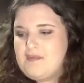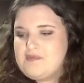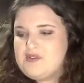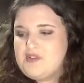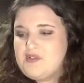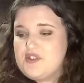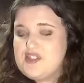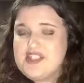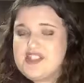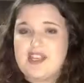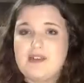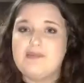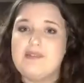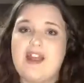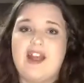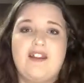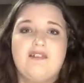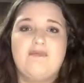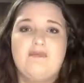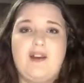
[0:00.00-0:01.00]
So just keep
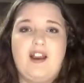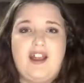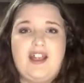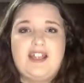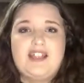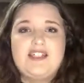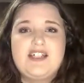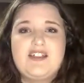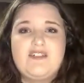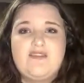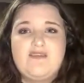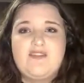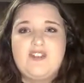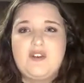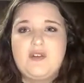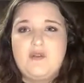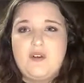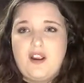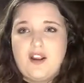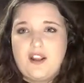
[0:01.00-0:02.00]
that in mind if
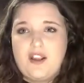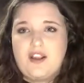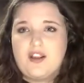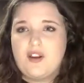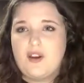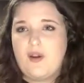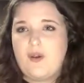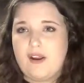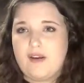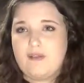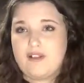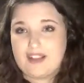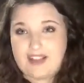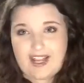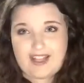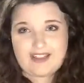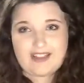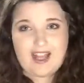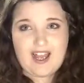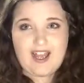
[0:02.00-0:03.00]
you are going to go out and
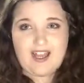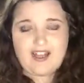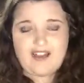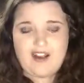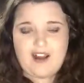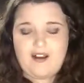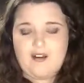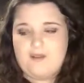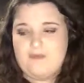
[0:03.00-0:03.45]
get that.